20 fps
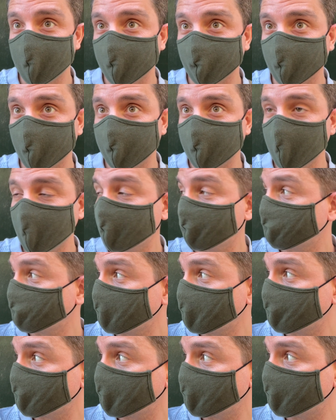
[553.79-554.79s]
I'm
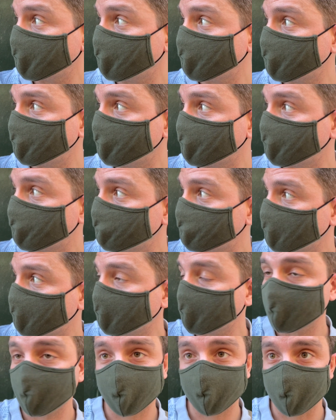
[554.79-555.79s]
grabbing an Uber,
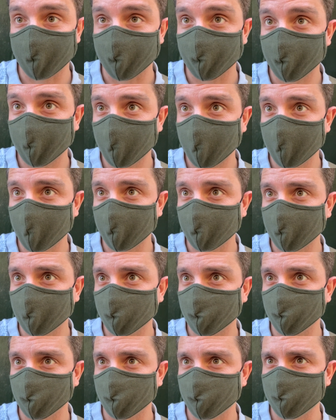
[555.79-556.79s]
running to the park
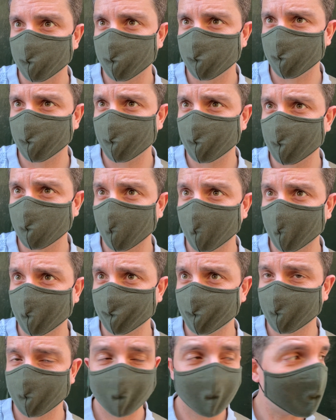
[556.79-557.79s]
rooftop
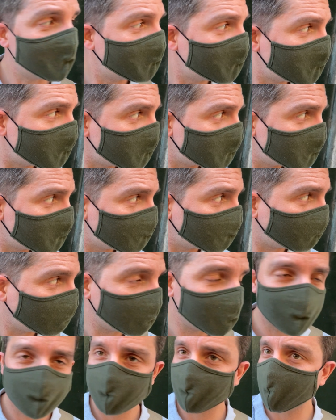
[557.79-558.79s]

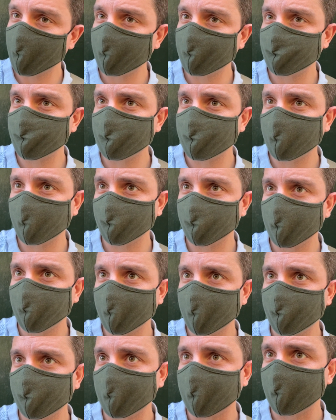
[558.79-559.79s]
place that my mate's been telling me
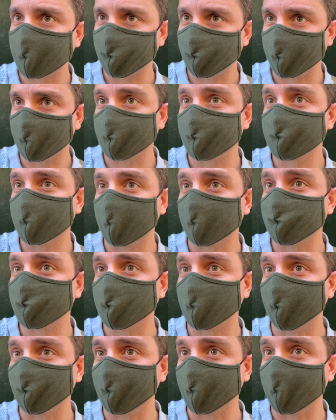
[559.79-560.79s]
about, and then we're going to set up
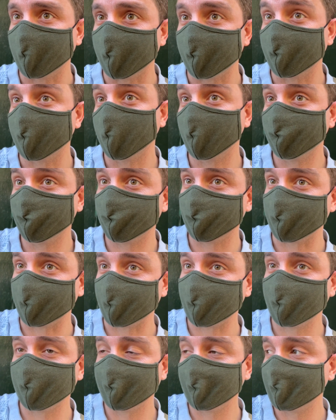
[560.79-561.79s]
shop there, and
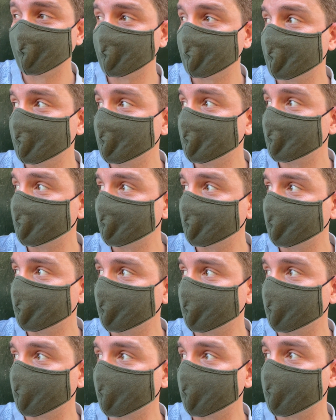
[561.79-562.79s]
hopefully I'm
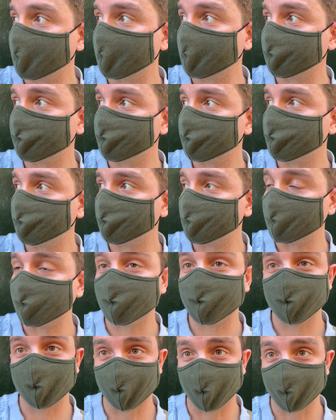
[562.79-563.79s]
going to get there
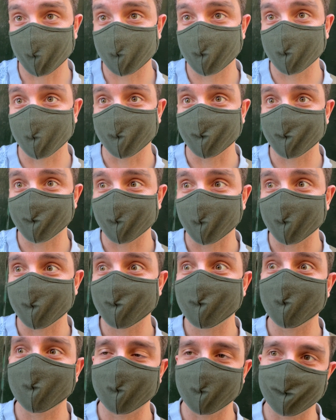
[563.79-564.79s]
before the sunset
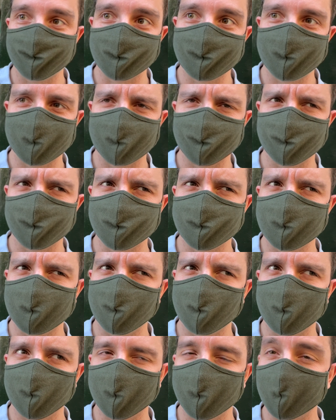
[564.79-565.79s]
and have a table
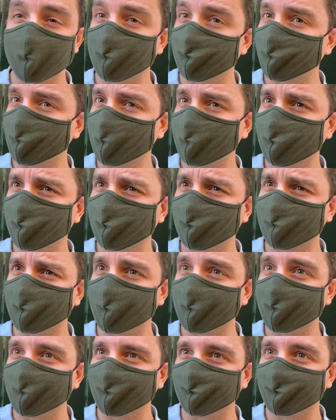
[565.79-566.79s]
somewhere where I can record
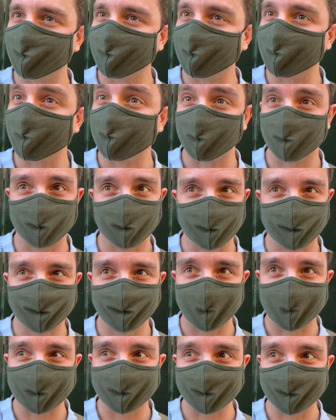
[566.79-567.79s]
the sunset in good
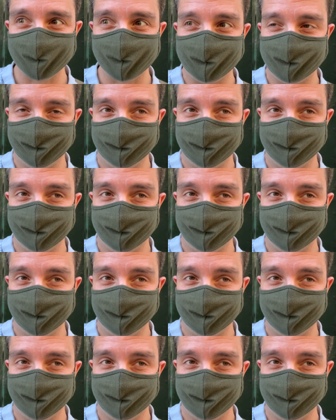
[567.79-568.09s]
fashion.